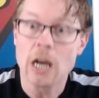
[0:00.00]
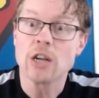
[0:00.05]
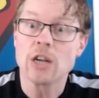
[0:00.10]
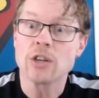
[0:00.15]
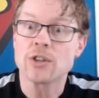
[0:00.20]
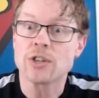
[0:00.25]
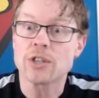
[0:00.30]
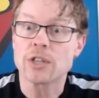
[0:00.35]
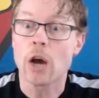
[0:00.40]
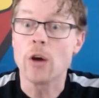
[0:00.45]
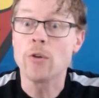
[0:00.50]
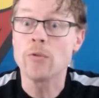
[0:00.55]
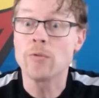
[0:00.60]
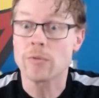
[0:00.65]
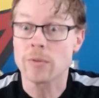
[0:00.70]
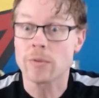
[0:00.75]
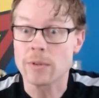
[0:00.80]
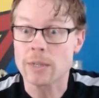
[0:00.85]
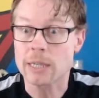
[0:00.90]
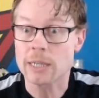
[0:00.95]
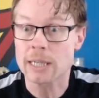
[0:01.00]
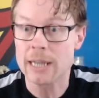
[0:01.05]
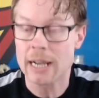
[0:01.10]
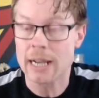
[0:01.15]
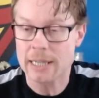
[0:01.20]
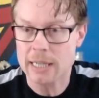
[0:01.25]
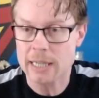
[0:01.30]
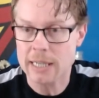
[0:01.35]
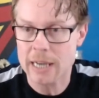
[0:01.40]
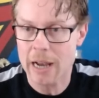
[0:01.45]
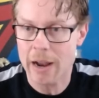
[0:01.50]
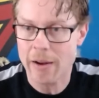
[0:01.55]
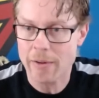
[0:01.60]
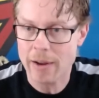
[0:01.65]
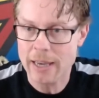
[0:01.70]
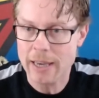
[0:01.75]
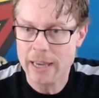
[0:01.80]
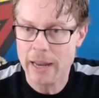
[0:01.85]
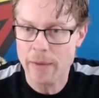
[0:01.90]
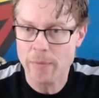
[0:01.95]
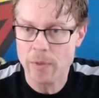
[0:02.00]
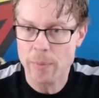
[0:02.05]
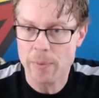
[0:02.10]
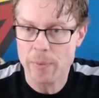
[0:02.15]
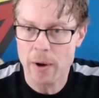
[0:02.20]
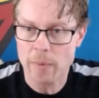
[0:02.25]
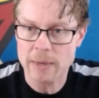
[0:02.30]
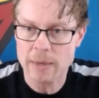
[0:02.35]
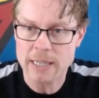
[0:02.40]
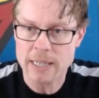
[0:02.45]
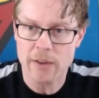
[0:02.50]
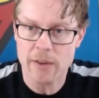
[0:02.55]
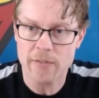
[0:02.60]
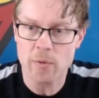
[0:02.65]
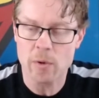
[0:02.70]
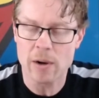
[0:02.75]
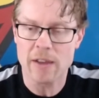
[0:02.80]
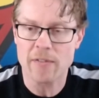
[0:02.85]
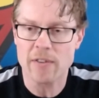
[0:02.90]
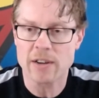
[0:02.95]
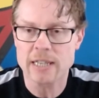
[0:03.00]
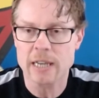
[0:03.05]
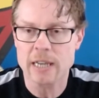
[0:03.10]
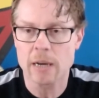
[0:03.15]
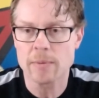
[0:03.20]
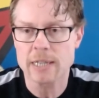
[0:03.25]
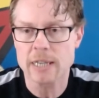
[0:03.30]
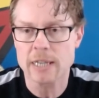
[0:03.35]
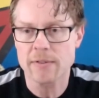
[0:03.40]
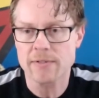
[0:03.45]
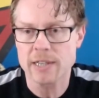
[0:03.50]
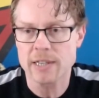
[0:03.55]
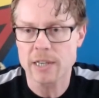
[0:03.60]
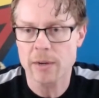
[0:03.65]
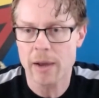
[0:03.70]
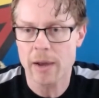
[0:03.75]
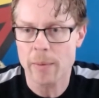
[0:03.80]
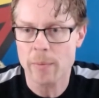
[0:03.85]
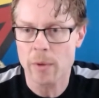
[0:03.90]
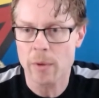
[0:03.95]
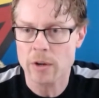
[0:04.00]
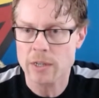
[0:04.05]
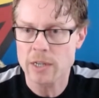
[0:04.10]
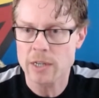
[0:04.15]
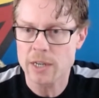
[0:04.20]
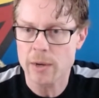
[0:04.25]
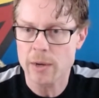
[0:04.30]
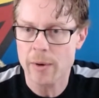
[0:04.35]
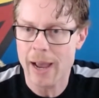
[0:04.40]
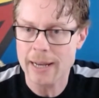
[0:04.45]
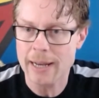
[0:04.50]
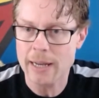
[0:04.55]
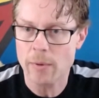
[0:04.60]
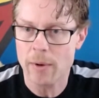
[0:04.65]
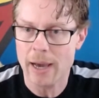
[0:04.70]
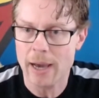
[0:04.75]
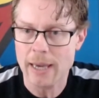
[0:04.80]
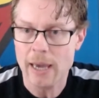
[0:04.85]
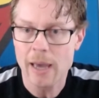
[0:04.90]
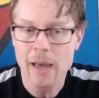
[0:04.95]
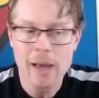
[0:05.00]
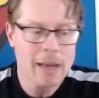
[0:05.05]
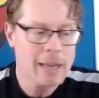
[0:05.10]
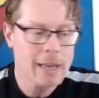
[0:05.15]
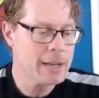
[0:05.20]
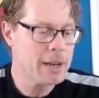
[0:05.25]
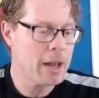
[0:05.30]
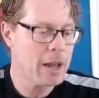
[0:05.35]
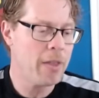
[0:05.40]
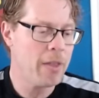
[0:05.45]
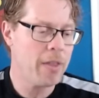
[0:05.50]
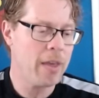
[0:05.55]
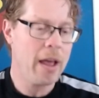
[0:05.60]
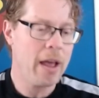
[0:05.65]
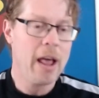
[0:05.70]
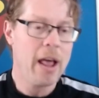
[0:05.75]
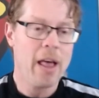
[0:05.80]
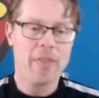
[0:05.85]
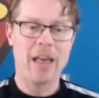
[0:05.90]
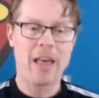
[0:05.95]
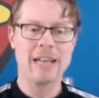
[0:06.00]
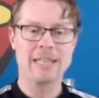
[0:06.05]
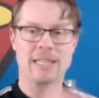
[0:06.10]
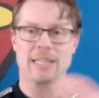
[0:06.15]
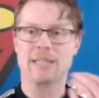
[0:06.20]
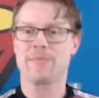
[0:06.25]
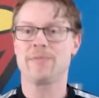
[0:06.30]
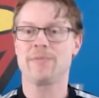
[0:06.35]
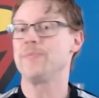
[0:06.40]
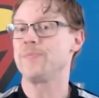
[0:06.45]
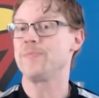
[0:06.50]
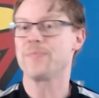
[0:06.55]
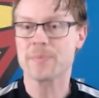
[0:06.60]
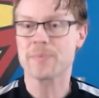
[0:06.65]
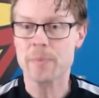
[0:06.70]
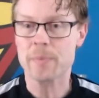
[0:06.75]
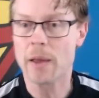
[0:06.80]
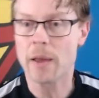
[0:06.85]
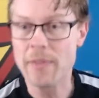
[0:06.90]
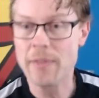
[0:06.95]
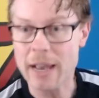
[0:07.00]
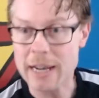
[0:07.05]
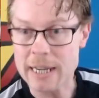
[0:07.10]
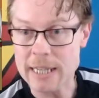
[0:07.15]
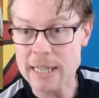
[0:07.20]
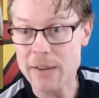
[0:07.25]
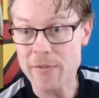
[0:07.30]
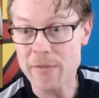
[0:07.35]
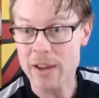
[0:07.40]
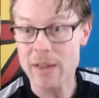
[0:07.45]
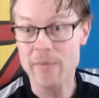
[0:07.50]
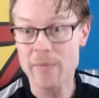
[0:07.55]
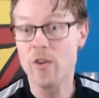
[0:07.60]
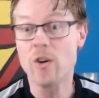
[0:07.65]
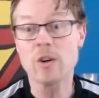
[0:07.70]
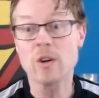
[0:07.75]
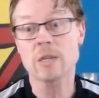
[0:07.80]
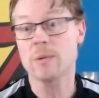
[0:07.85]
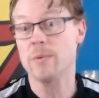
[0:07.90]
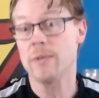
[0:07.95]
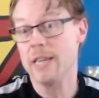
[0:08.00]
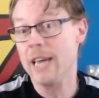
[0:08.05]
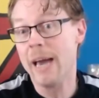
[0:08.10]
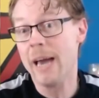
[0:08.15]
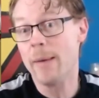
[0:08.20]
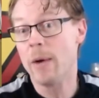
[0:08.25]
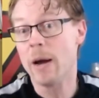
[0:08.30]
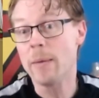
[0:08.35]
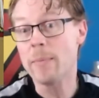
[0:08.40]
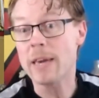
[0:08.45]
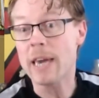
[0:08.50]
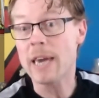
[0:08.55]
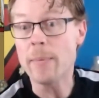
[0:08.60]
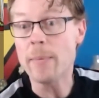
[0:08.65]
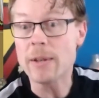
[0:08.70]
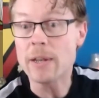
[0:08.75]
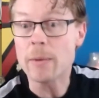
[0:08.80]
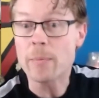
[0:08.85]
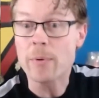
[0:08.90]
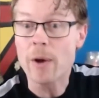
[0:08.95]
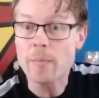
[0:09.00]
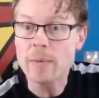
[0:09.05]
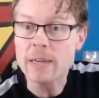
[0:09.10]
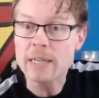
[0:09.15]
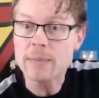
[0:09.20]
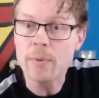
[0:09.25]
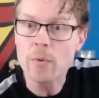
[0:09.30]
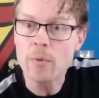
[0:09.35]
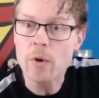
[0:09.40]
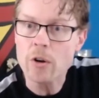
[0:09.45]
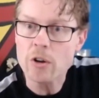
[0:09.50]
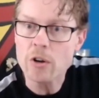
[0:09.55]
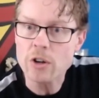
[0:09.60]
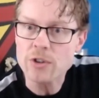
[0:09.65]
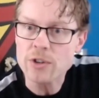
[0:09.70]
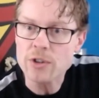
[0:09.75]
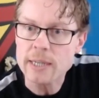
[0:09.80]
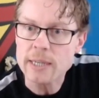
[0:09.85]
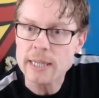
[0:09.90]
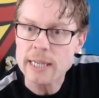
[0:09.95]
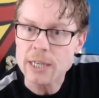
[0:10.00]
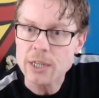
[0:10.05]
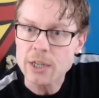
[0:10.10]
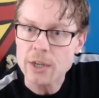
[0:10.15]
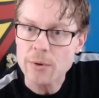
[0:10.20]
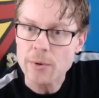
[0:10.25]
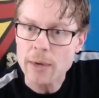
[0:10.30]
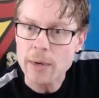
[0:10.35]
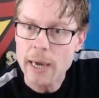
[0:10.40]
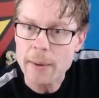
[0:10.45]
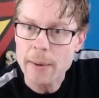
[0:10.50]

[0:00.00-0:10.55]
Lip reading: Don't necessarily keep the promise of, well, if I tell myself to do it, I'm not going to do it anyway. You know, that's negative reinforcement. Yeah, it might be keeping a promise, but what good does it do you?